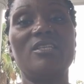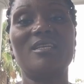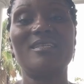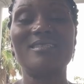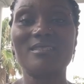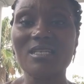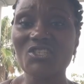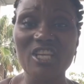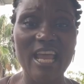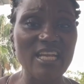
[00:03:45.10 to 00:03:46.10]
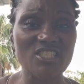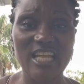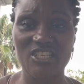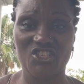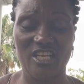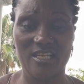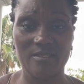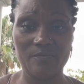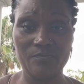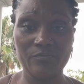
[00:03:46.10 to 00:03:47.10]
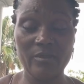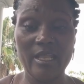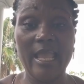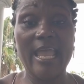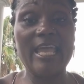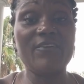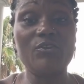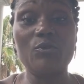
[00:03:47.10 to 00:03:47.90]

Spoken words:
it, just change that shit. If